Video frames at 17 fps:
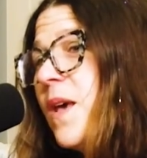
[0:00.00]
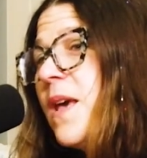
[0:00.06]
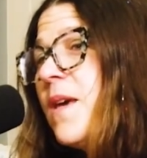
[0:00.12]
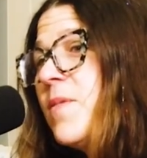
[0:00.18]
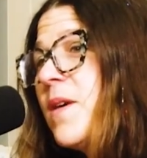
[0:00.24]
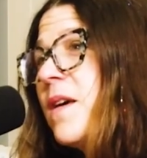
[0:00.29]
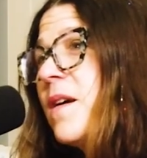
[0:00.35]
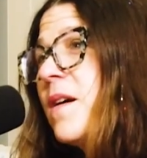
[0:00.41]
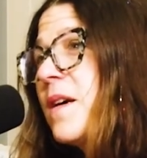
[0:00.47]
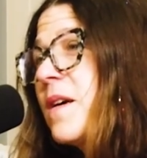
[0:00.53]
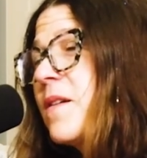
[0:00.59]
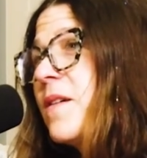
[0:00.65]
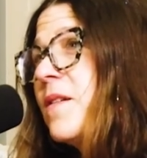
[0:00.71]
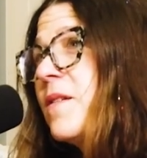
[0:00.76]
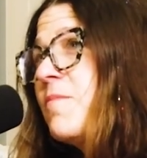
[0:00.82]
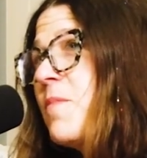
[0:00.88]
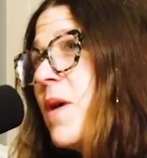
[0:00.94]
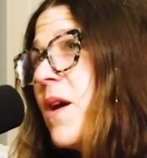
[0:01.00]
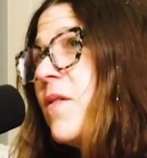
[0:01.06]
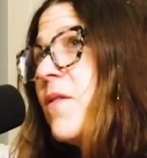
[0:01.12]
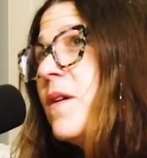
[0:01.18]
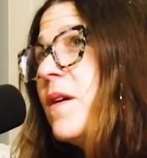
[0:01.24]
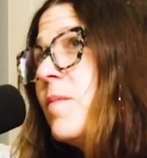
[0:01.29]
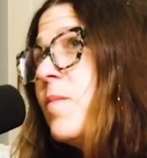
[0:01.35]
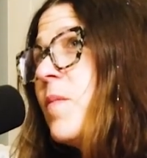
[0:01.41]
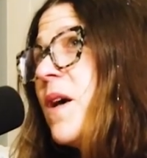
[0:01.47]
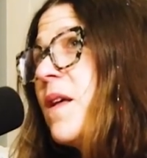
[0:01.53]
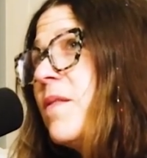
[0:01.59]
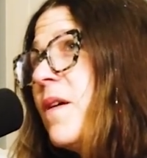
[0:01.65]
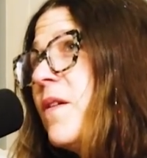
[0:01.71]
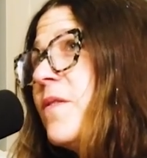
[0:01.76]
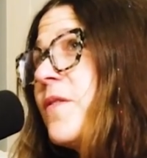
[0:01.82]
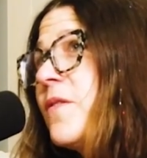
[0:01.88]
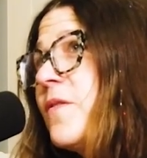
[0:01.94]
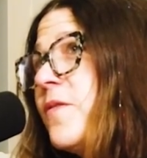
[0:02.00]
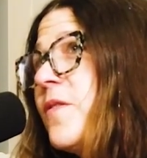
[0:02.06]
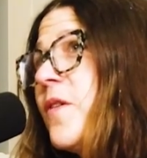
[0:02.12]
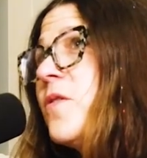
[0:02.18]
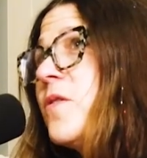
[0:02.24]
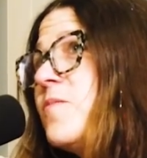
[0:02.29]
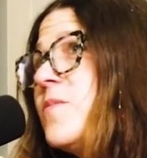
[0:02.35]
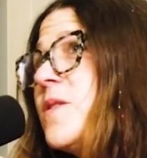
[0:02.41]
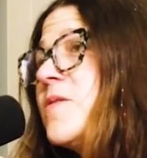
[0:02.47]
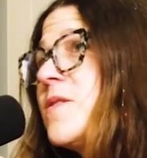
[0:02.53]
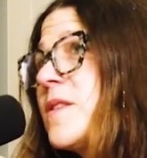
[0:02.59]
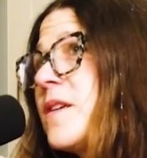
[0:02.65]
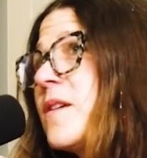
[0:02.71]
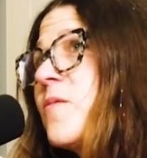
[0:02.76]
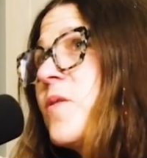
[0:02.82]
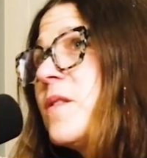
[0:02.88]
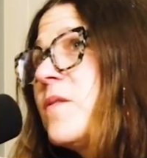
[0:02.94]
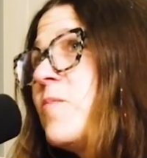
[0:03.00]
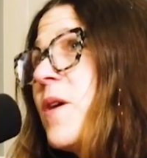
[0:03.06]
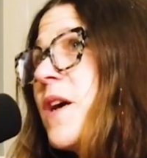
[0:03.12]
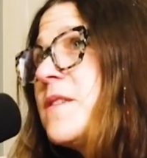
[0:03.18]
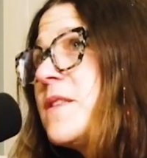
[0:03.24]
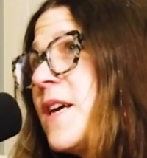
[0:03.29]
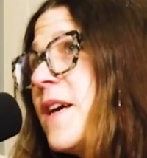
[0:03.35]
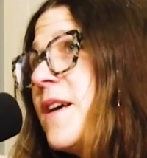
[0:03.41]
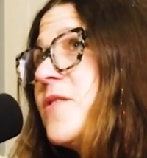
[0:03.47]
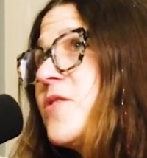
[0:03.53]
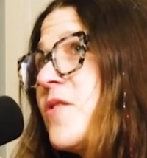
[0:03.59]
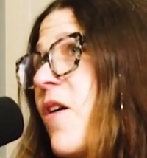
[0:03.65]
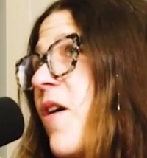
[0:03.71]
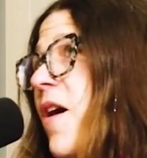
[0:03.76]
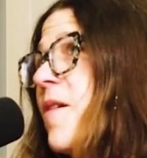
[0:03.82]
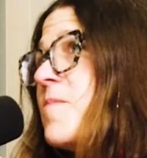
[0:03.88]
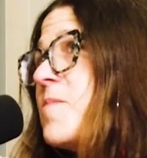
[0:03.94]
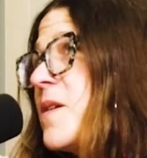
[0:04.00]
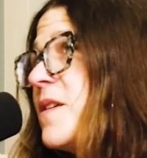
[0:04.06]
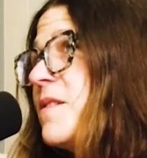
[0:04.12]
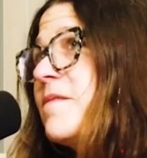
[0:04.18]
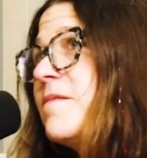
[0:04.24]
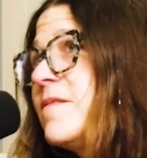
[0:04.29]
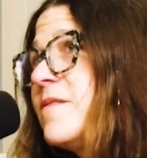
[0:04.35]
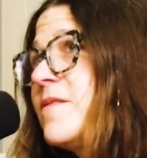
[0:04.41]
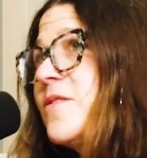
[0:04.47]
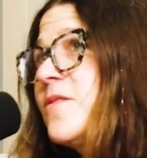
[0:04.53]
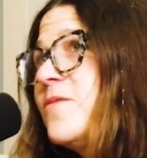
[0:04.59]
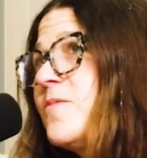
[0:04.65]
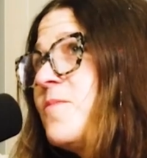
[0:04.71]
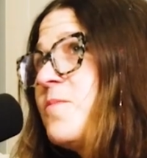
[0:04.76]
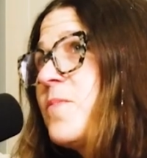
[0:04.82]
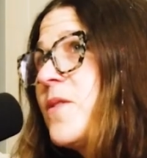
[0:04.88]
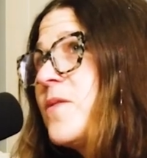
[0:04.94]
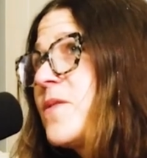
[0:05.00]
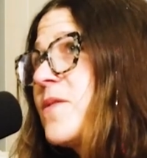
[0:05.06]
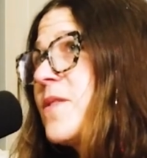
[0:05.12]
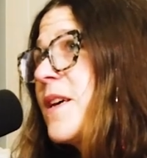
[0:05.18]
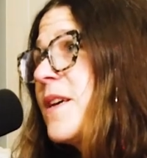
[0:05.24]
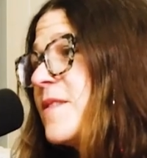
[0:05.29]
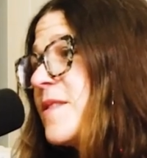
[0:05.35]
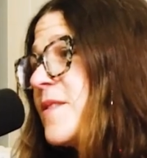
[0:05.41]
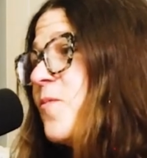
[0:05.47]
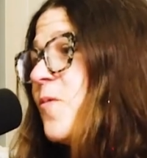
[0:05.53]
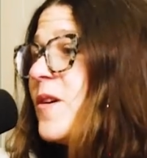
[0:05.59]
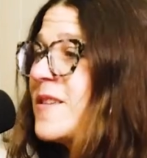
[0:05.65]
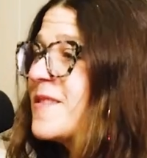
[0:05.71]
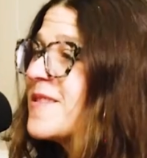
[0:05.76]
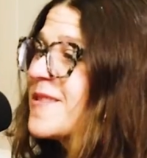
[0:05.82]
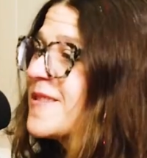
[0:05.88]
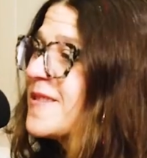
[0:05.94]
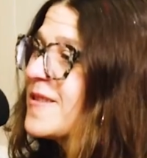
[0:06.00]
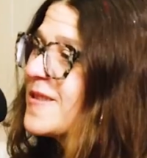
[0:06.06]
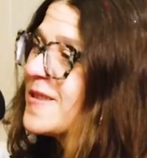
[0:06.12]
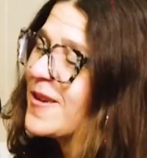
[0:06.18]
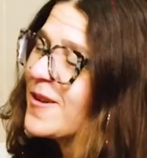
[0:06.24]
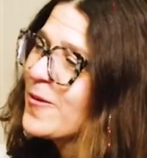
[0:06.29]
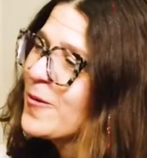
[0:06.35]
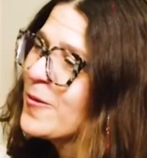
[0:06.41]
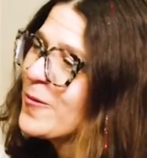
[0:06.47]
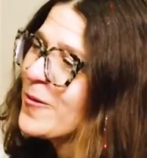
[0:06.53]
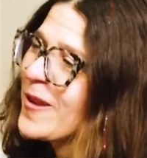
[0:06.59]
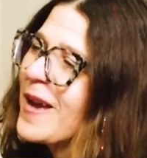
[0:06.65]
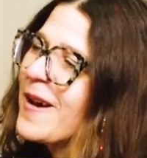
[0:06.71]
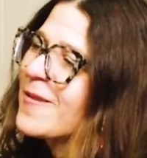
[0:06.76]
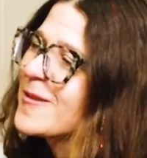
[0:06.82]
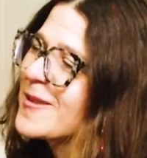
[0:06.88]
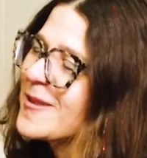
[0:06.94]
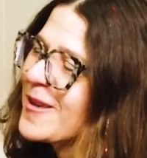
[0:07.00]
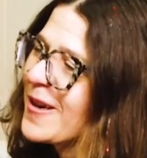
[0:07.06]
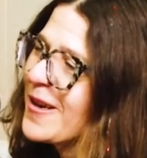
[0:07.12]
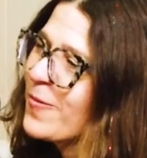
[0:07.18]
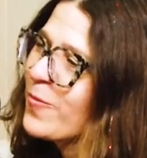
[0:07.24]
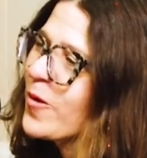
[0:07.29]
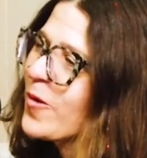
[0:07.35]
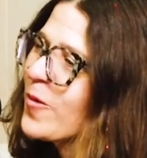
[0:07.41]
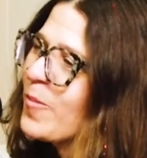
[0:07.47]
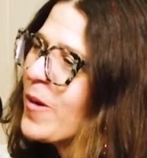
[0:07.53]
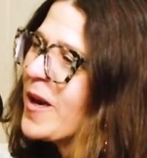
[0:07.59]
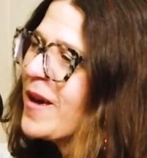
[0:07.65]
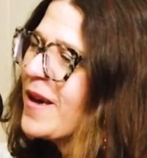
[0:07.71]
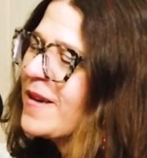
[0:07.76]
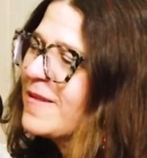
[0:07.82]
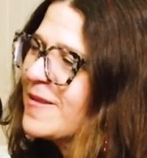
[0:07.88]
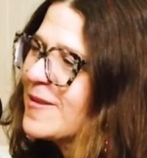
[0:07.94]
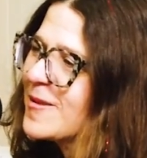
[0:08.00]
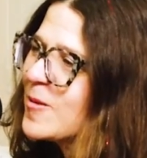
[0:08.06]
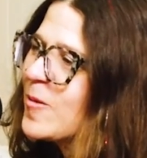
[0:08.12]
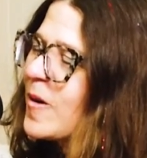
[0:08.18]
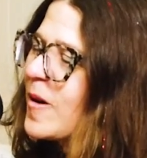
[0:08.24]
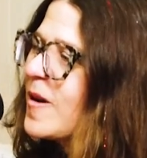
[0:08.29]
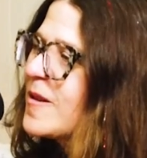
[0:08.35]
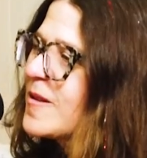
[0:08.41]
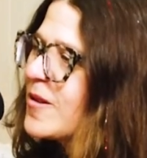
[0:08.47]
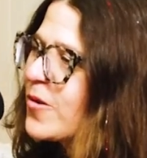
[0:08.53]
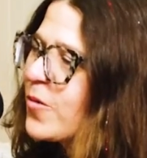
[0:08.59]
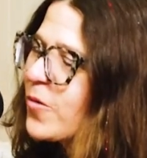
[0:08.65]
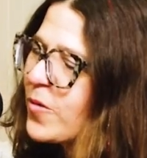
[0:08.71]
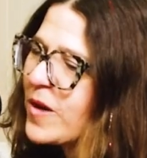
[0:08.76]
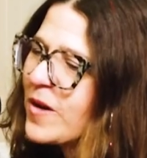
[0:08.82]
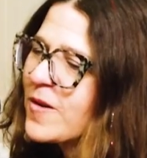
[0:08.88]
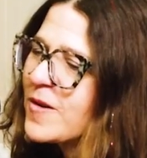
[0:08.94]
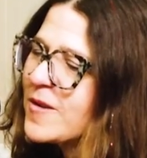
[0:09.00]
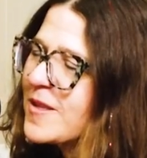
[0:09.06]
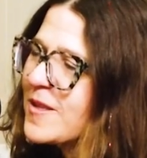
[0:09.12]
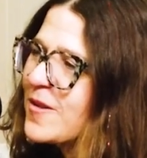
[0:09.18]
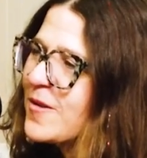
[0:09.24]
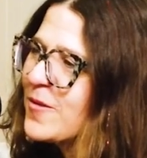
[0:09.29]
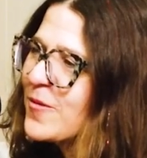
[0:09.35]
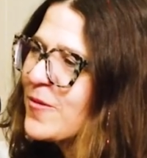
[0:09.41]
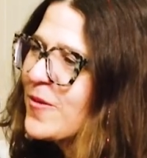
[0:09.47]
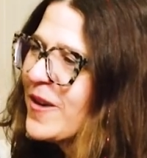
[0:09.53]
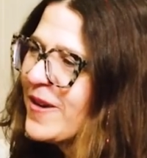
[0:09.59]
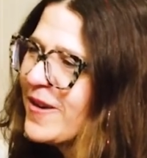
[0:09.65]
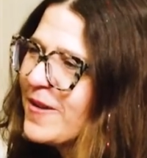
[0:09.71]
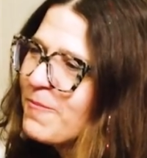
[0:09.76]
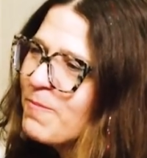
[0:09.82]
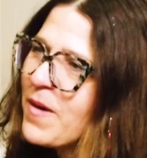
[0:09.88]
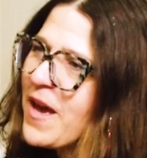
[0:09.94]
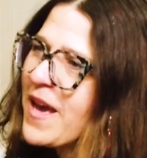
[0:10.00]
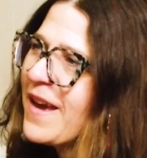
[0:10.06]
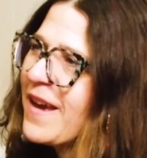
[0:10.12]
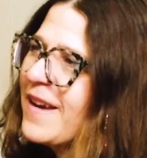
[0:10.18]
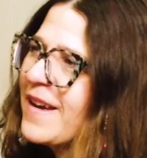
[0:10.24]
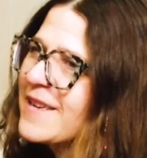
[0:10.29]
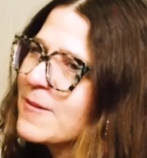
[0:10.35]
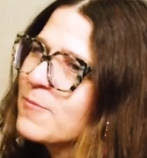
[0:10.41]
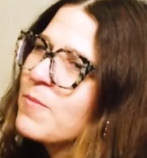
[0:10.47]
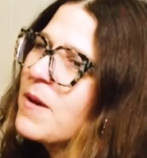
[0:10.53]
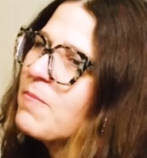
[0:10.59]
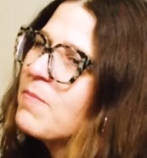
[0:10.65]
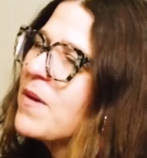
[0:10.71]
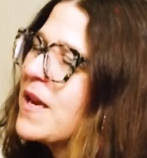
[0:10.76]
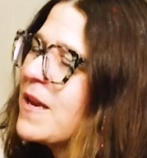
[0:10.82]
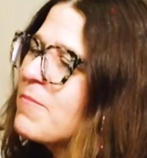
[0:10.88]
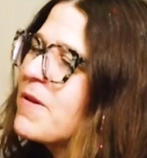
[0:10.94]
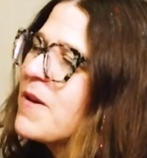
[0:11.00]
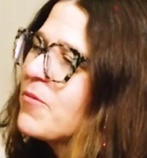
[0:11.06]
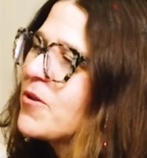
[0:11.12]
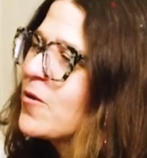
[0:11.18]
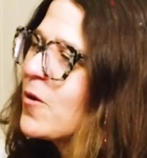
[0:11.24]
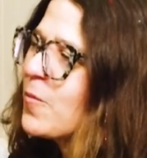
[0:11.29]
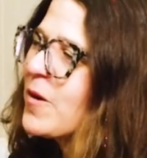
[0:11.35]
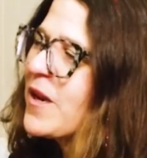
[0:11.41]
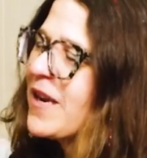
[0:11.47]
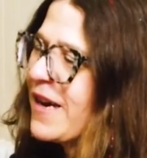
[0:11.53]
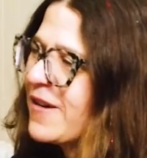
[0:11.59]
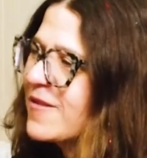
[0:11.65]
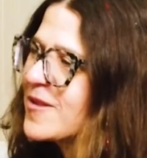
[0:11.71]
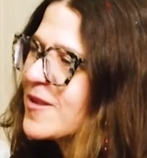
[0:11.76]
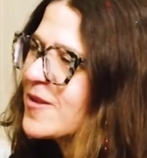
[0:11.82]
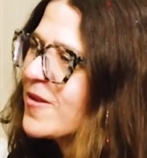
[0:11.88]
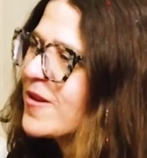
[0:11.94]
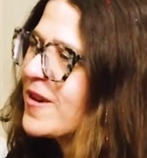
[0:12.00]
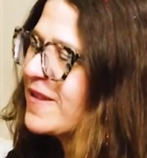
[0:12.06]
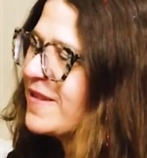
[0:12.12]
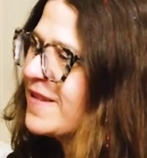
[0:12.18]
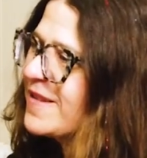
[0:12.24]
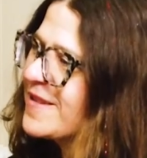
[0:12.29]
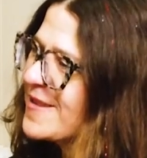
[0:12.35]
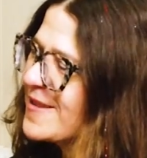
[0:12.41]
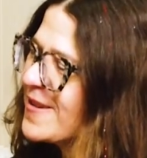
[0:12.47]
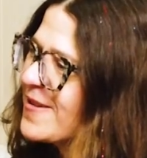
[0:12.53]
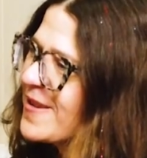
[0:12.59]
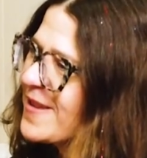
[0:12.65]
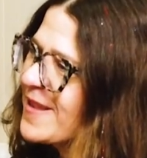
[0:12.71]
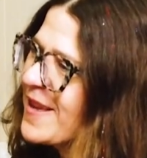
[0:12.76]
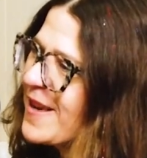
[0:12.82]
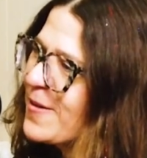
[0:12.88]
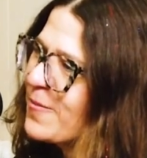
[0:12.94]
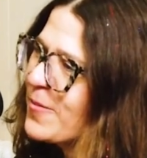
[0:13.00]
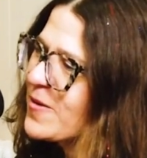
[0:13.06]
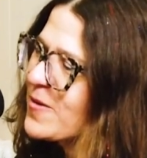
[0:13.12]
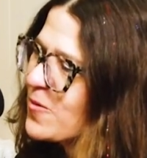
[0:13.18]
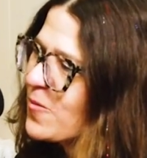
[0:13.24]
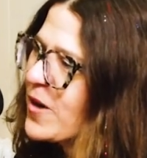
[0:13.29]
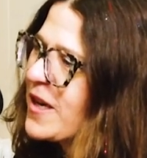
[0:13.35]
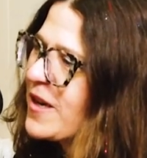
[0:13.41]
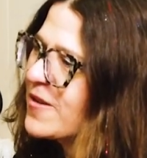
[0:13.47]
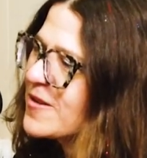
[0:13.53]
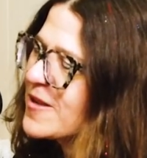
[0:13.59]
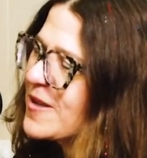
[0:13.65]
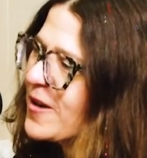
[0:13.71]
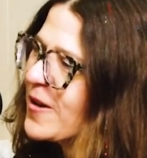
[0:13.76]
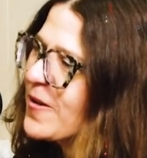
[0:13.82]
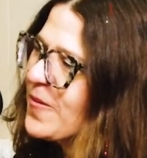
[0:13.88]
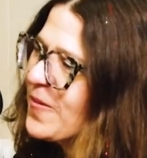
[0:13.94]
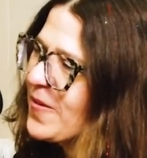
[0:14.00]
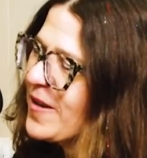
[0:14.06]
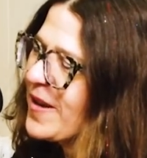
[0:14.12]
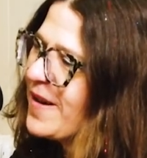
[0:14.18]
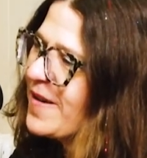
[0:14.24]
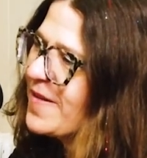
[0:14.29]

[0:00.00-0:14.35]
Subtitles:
maybe I could marry my love of folk music with my day job and do both things at once. And so that was kind of where my so-called career, as many people know me now, started then about 20 years ago.